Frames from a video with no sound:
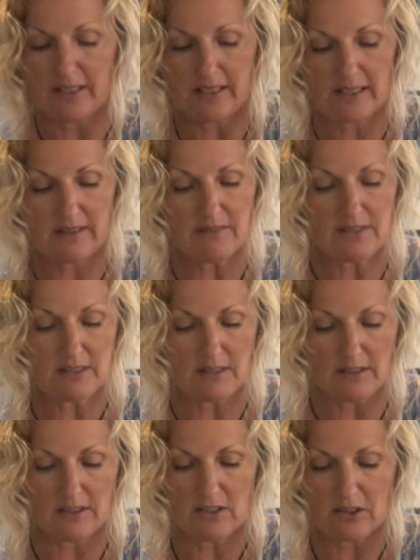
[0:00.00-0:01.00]
it gives
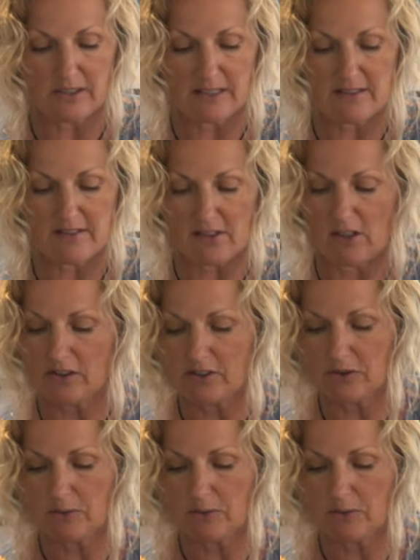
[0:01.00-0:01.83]
it, you know, it's salt.